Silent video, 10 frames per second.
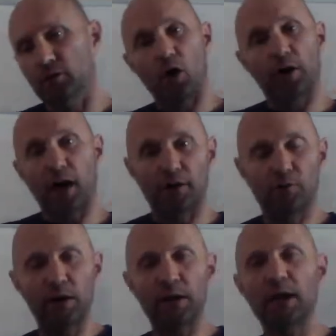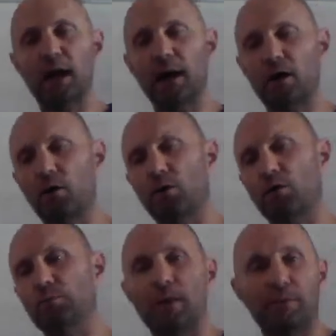log on right
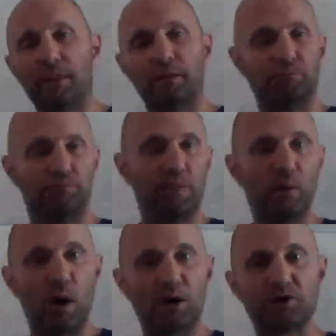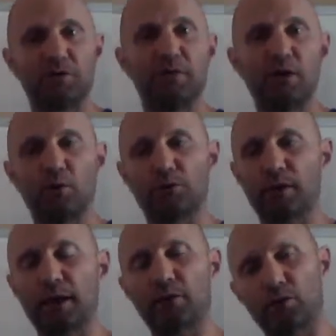now. Maybe they watch the
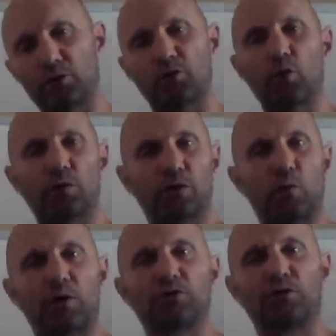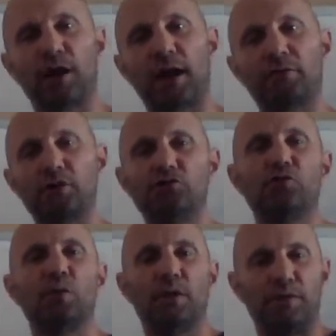videos later and go to the questions they have an
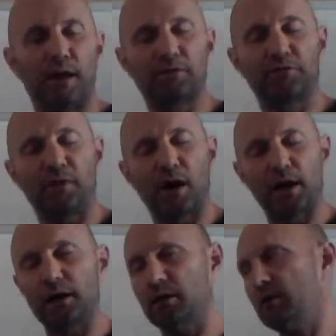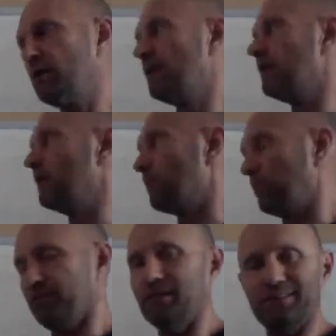issue with. That's fine.
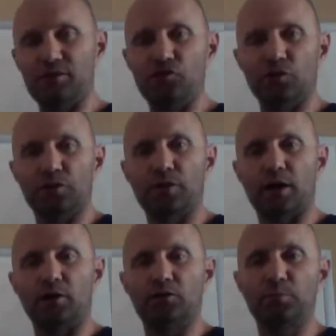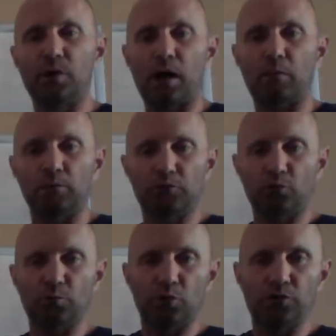But this is your attendance problem.
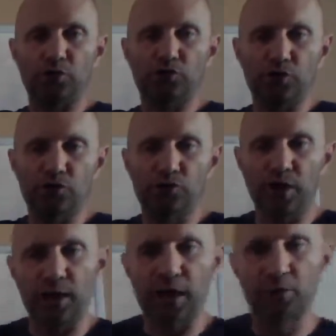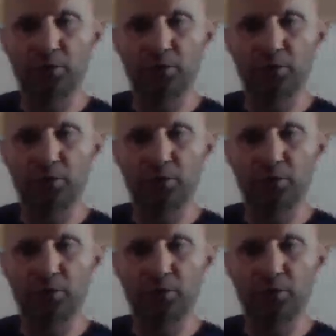So put this in your ticket